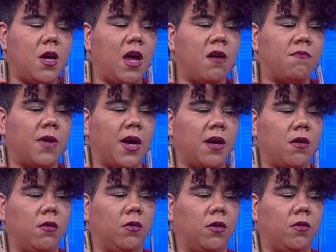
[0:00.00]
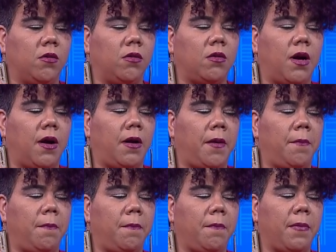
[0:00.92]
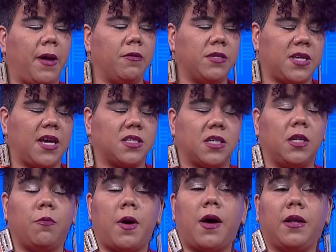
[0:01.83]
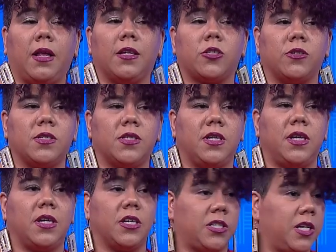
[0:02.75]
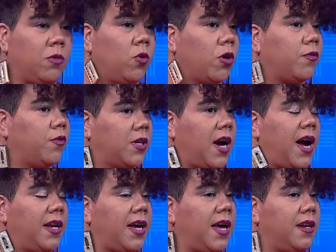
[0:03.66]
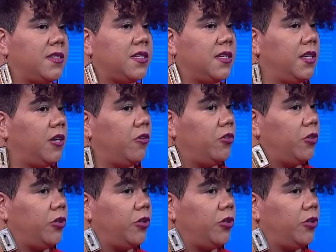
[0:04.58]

And my uncle, um, I was asking about electricity because he worked for Con Edison here in